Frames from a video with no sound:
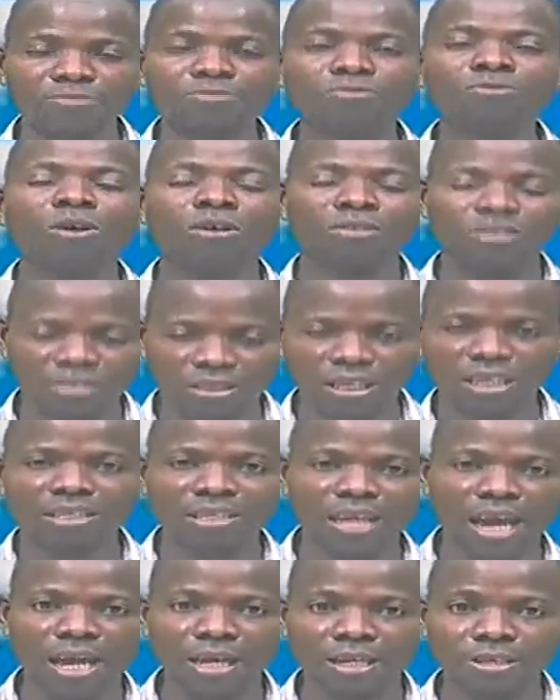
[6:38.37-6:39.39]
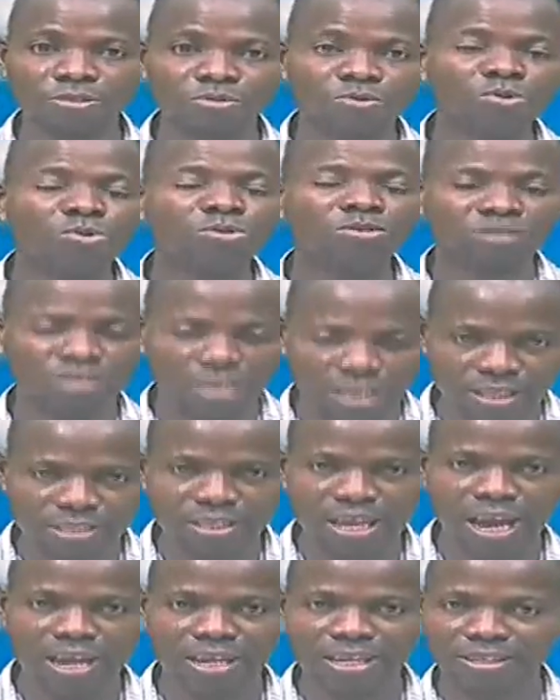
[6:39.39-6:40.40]
What tender age? Whose
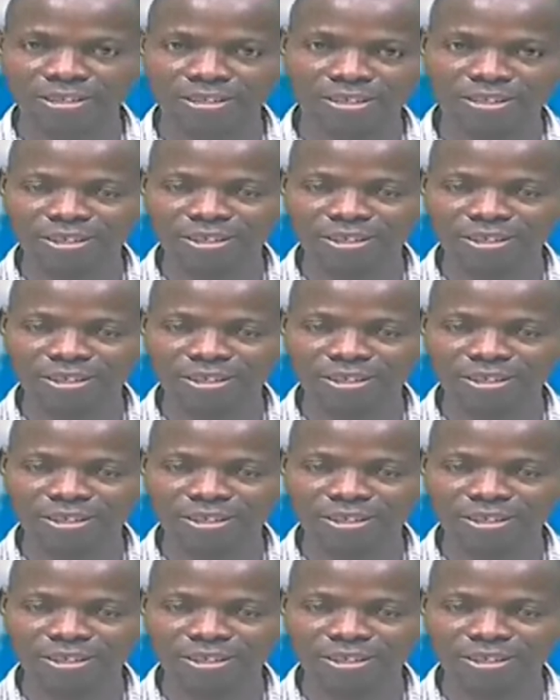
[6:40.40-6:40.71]
tender age?